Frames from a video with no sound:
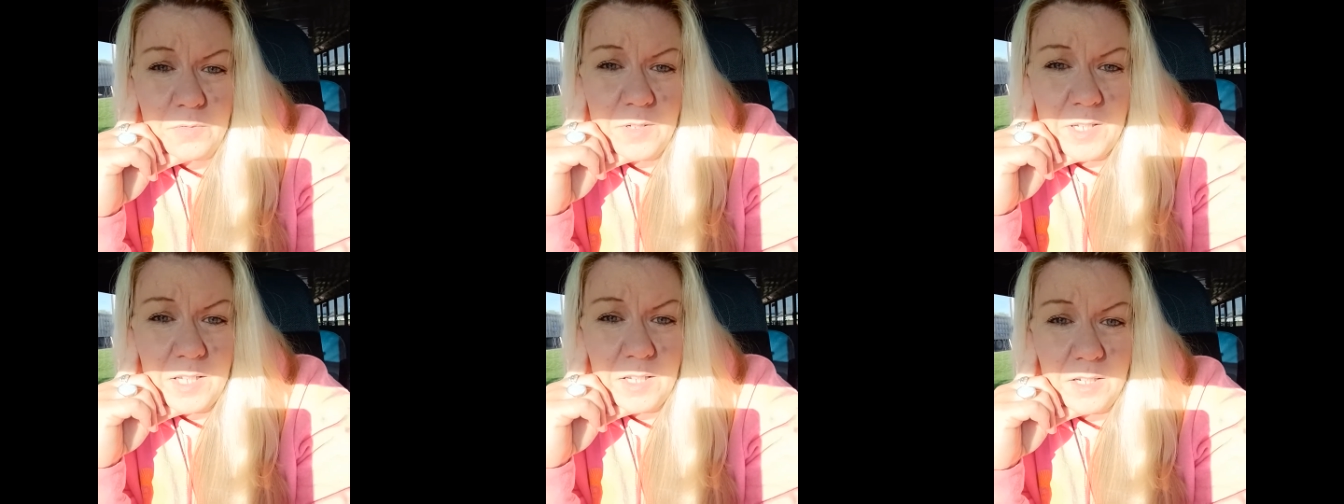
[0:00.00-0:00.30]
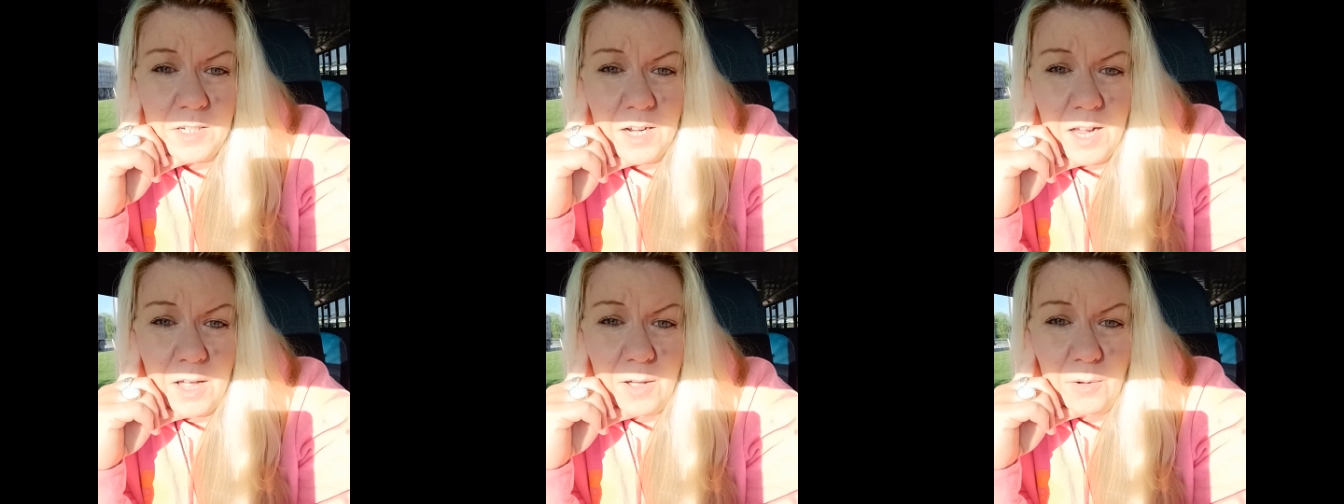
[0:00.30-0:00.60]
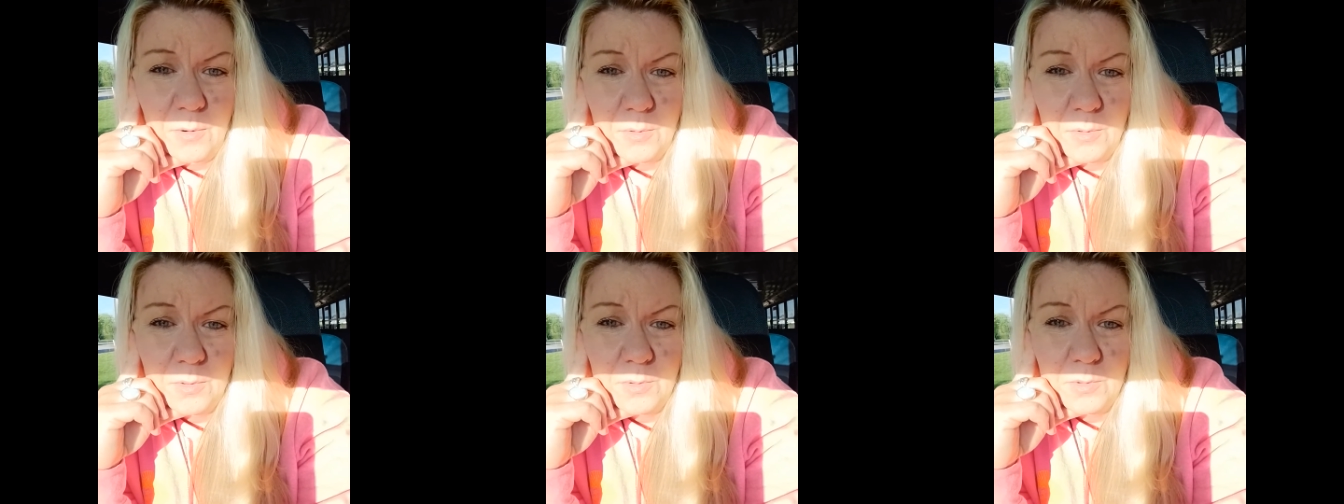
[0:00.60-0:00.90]
figure
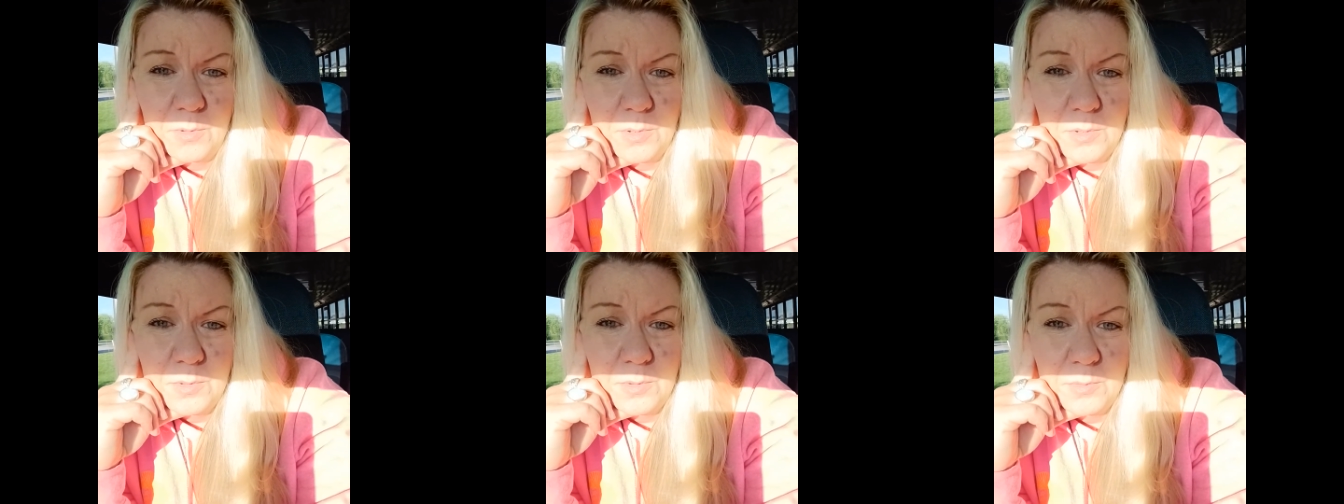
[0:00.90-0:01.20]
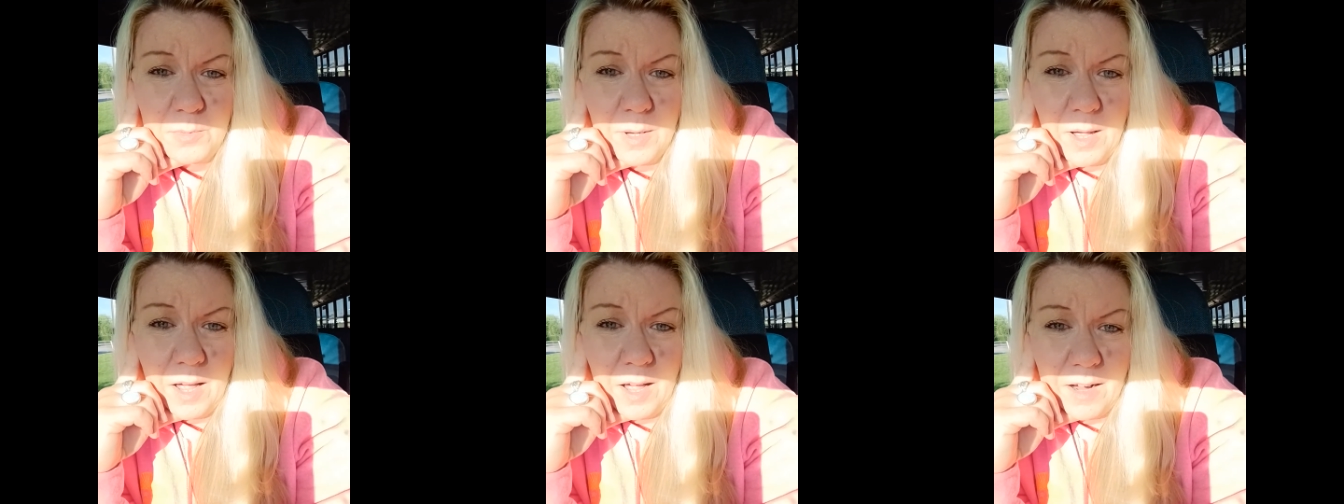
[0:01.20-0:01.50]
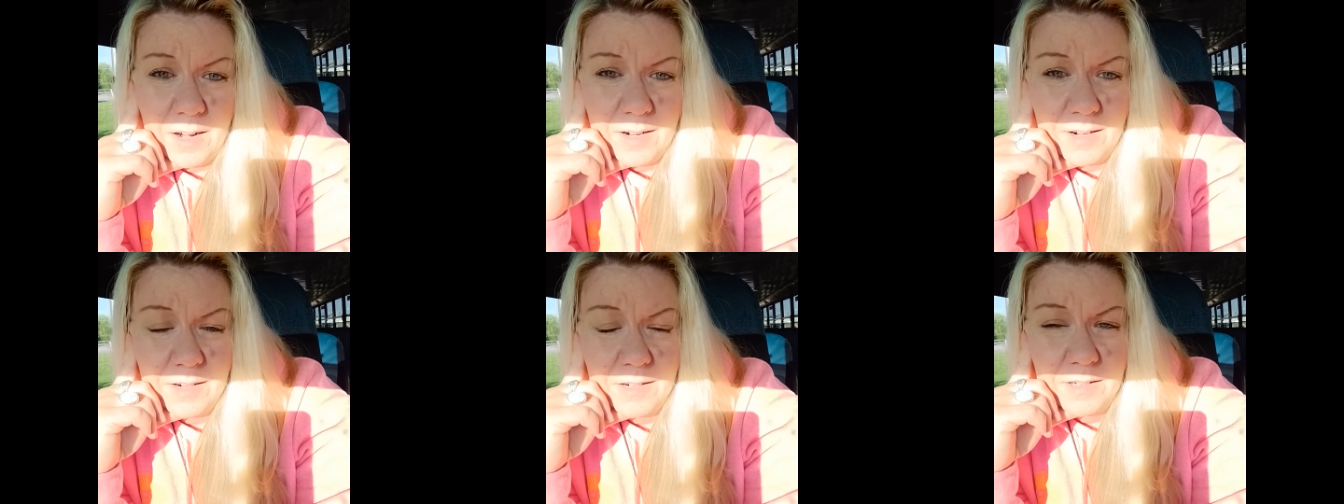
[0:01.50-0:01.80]
out who you
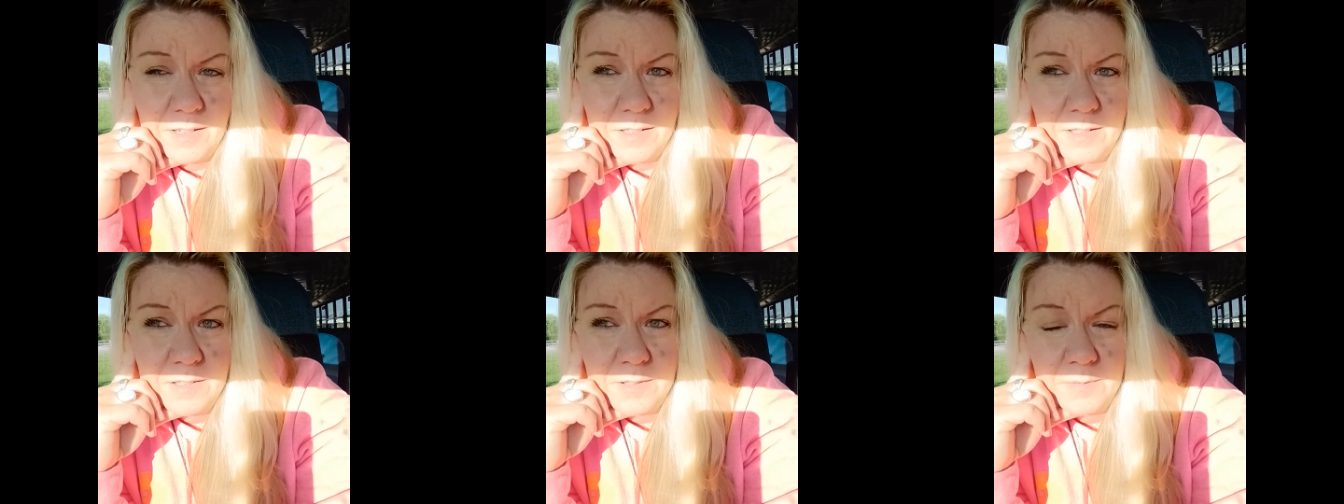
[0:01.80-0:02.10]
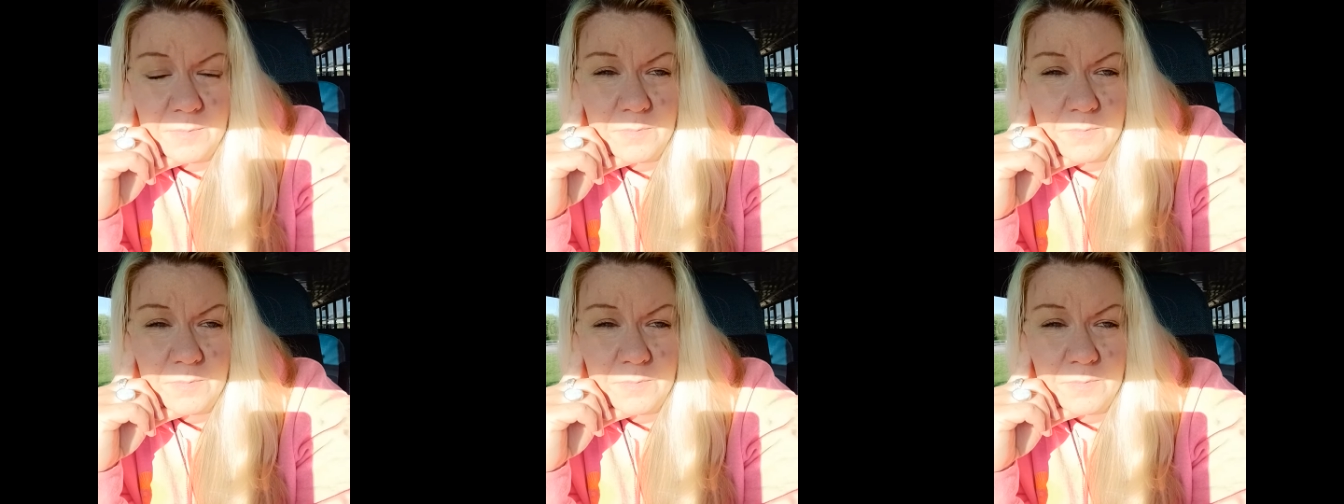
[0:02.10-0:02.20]
are.